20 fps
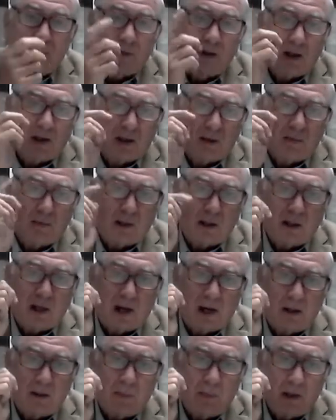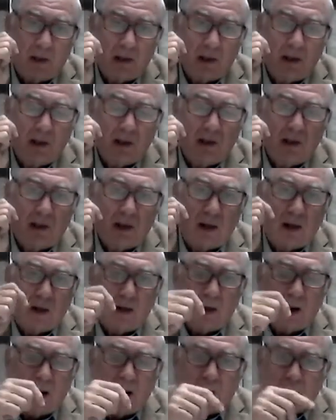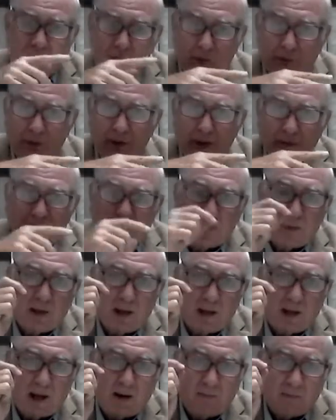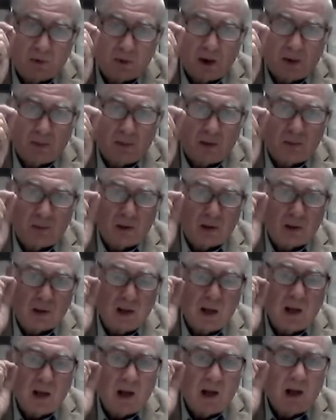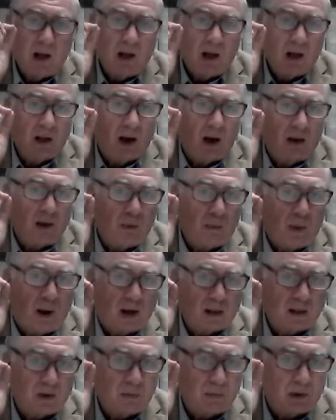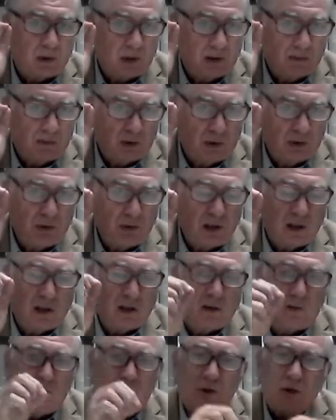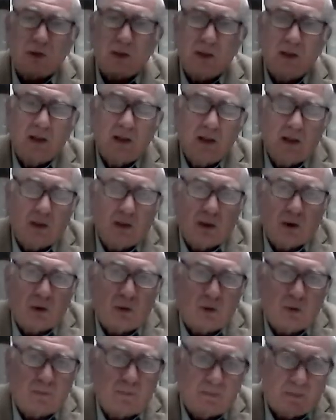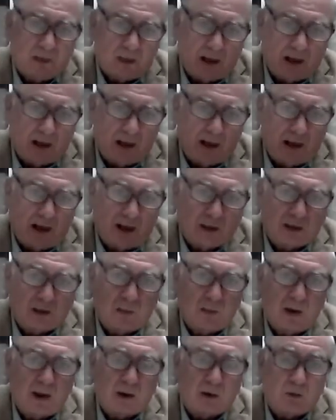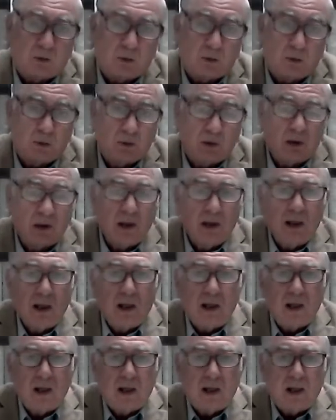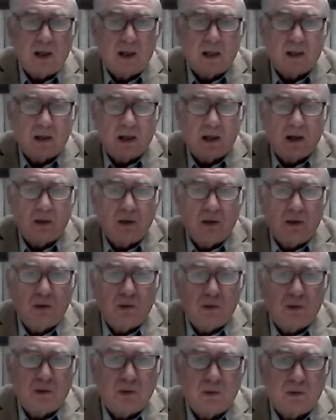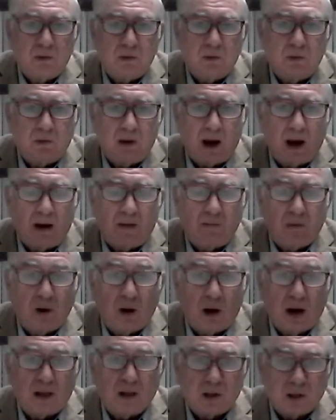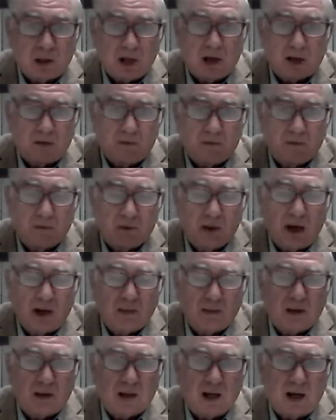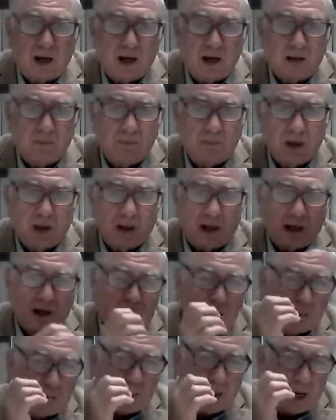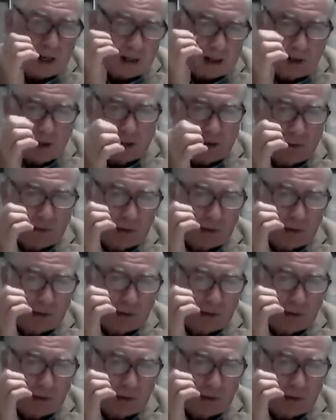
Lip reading: because of my diabetes. I know people that have trouble with the possibility of losing their vision, and so they, as a matter of course, tell you to have your eyes checked from time to time. And then they look back in there